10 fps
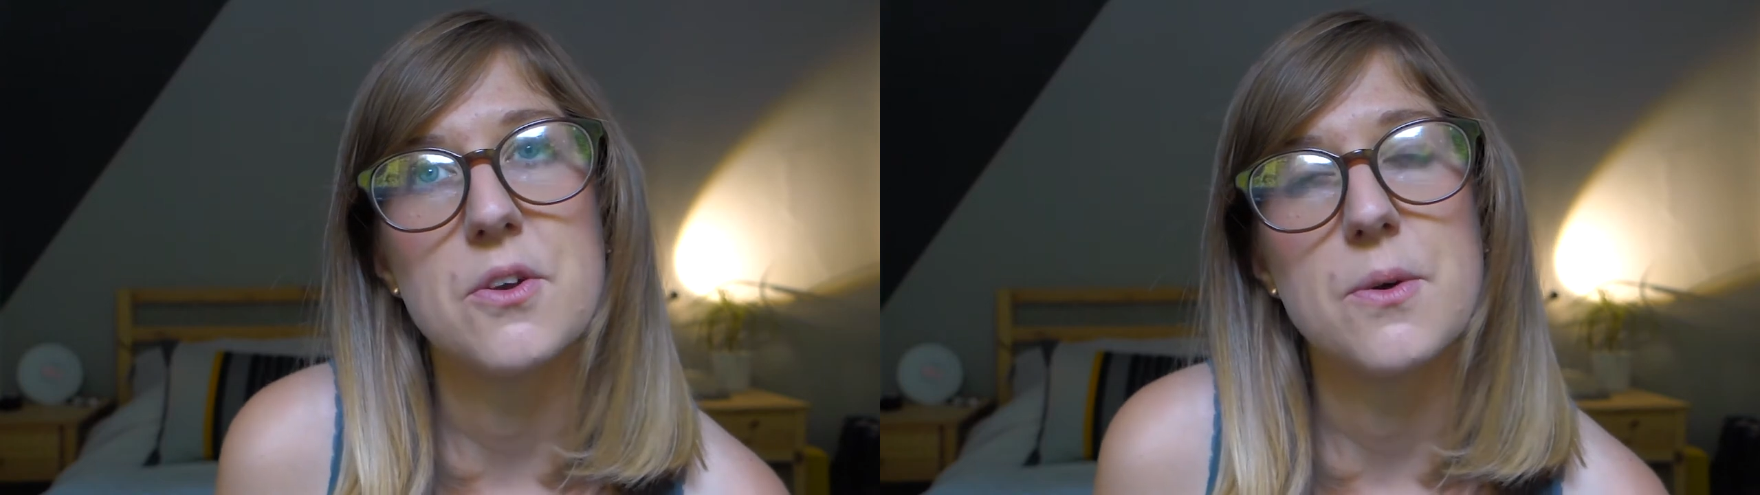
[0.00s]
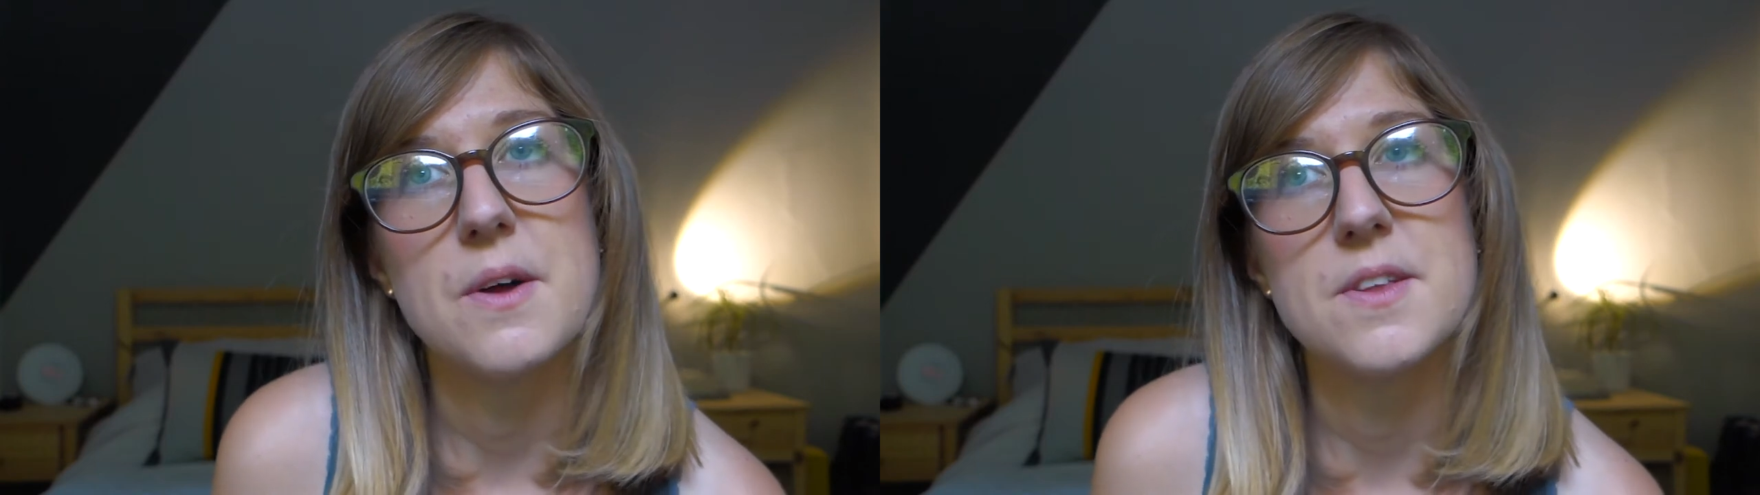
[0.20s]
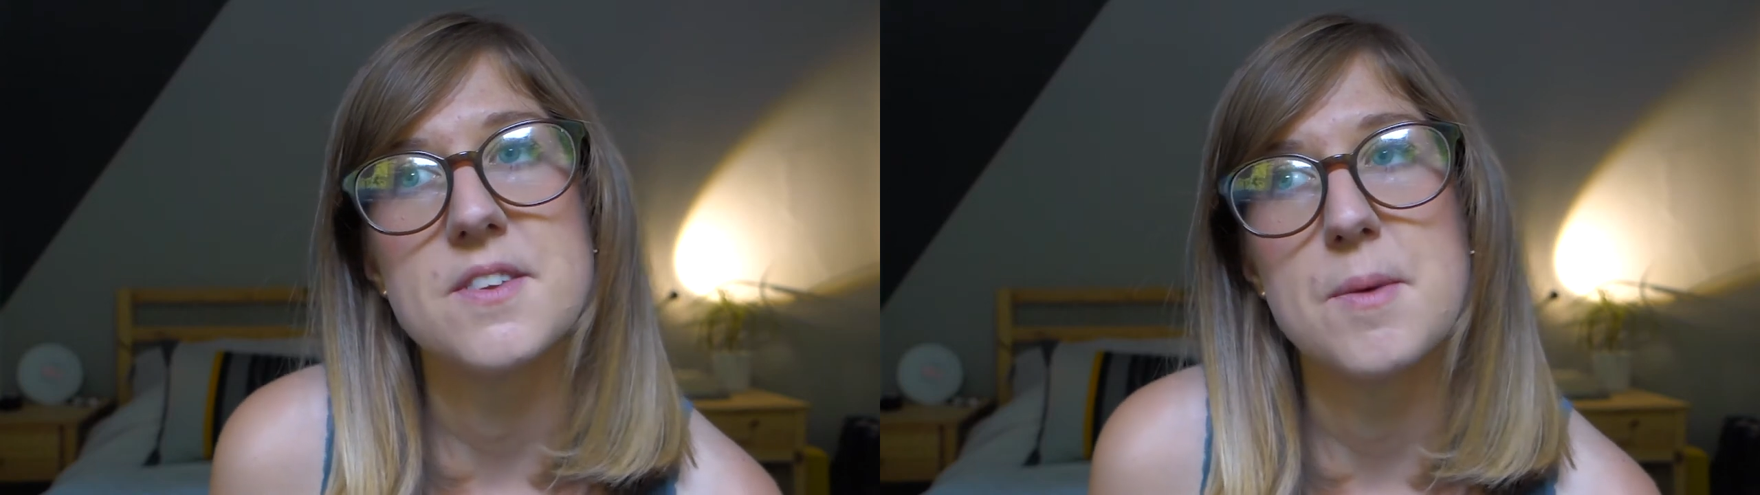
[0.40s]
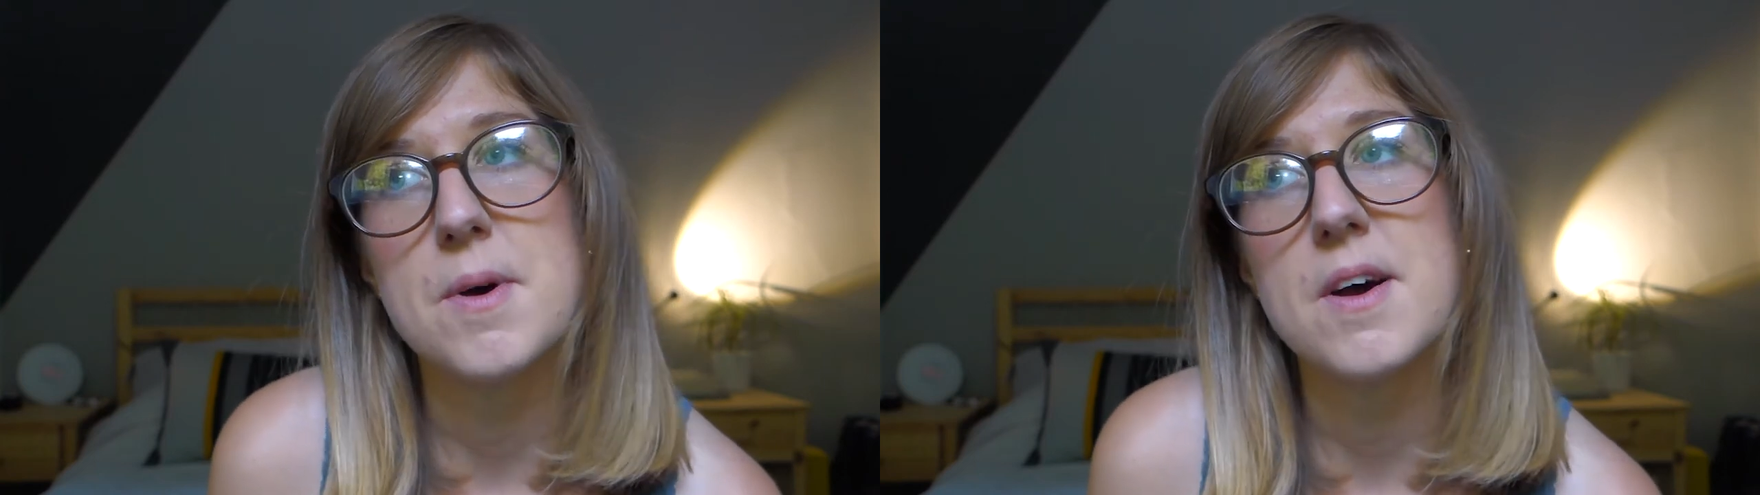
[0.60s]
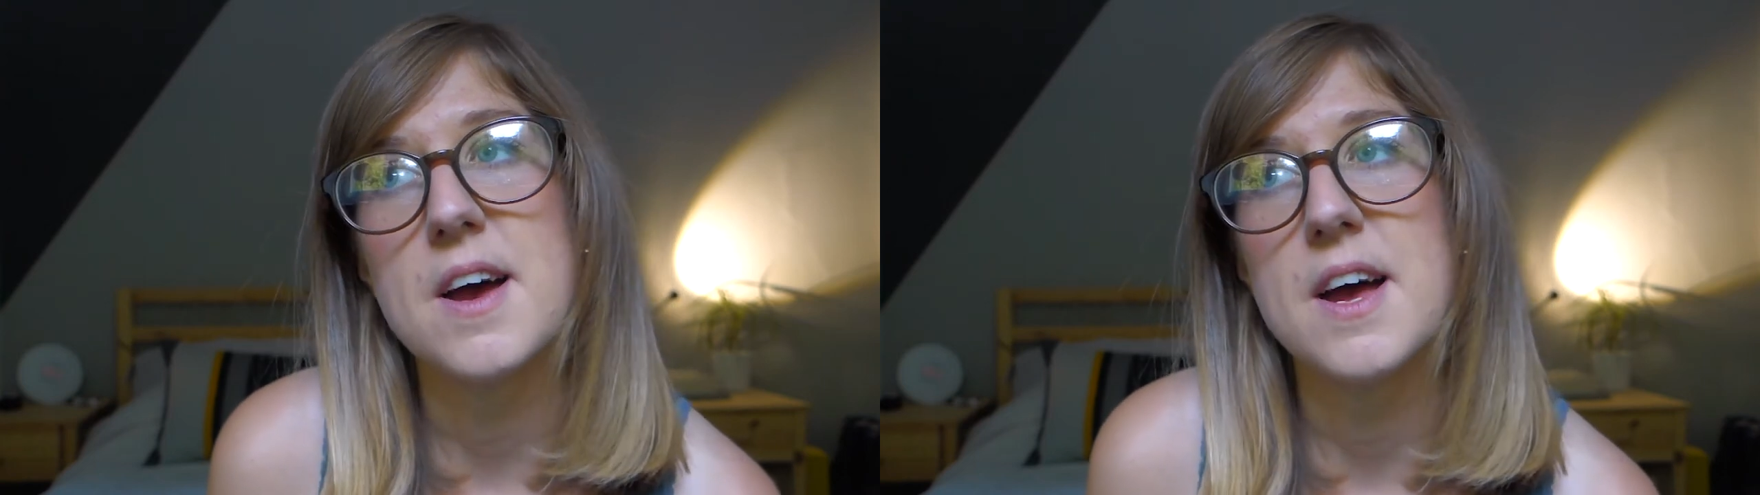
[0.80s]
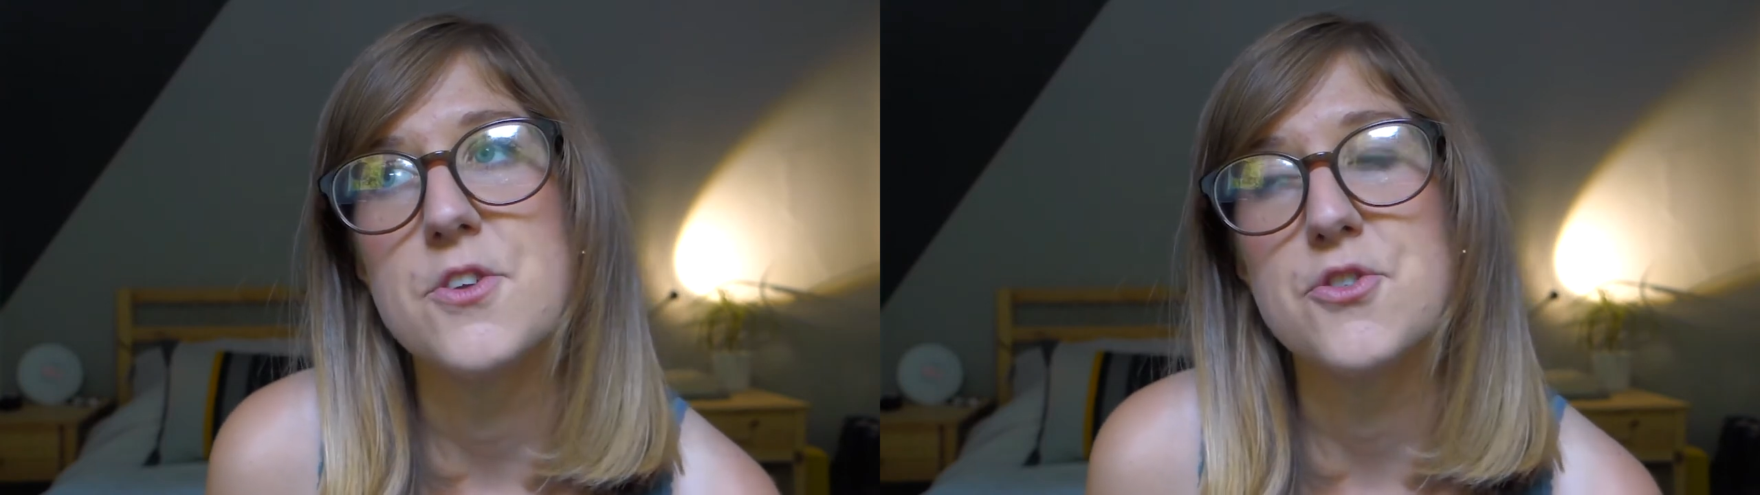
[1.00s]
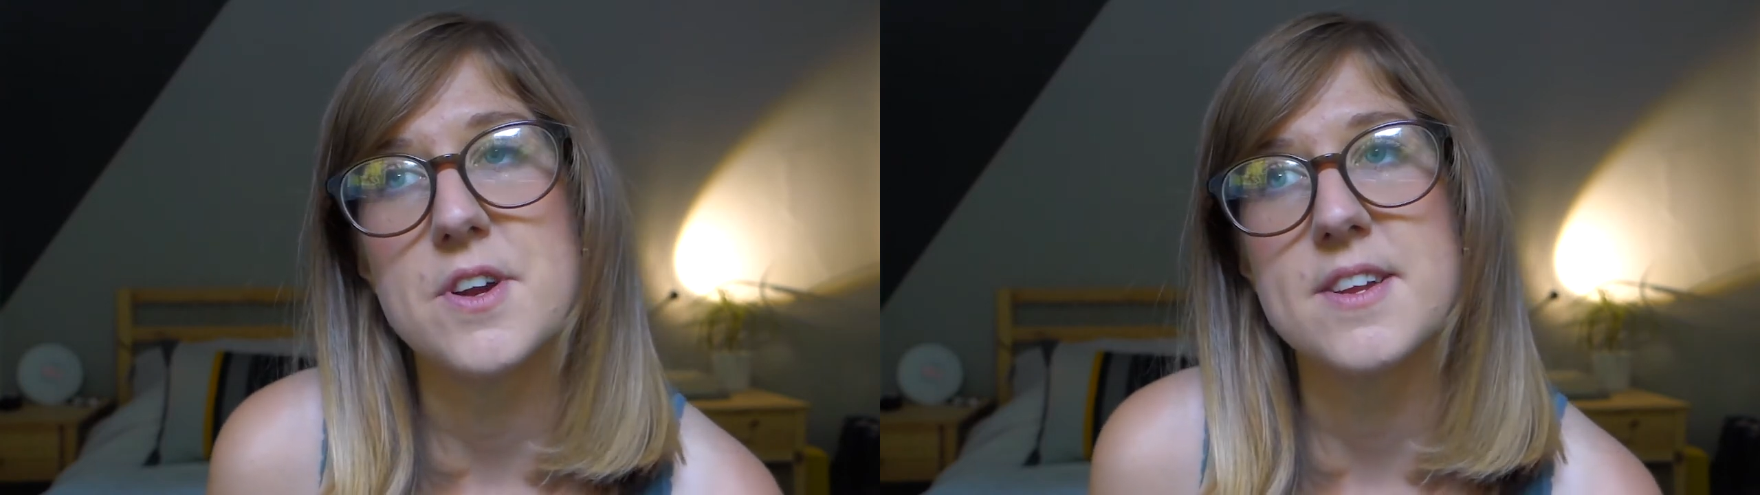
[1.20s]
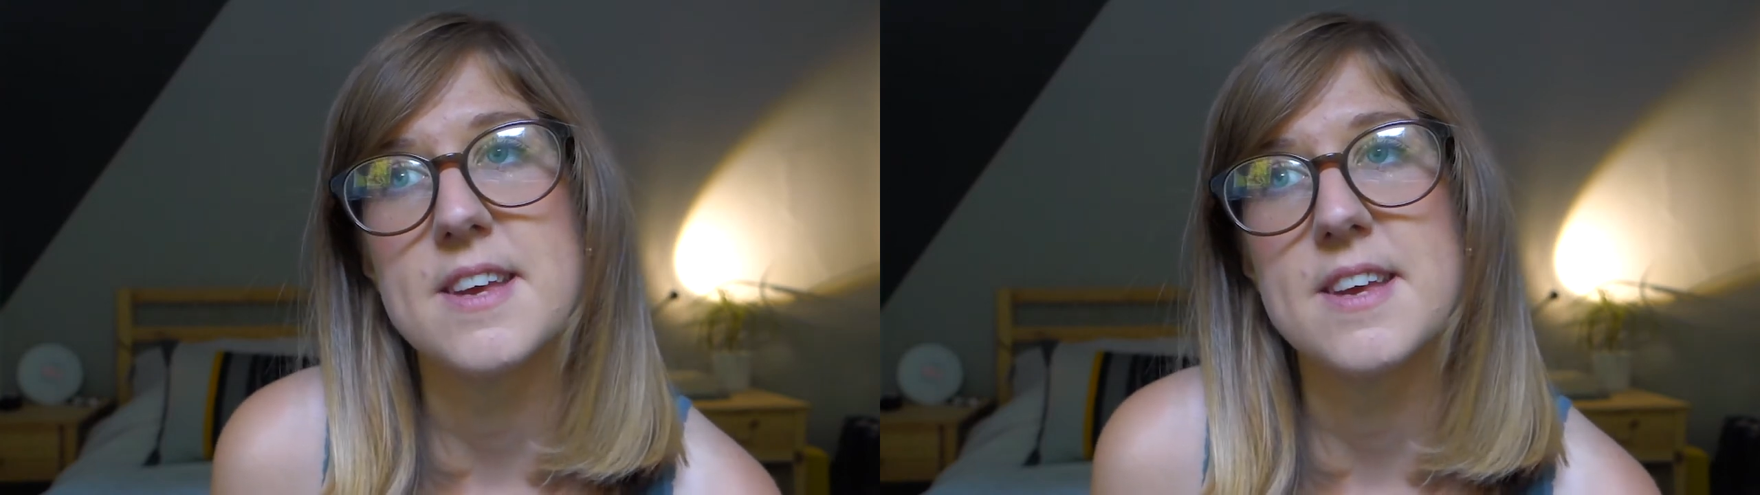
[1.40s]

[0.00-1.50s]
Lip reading: throughout the summer and trying to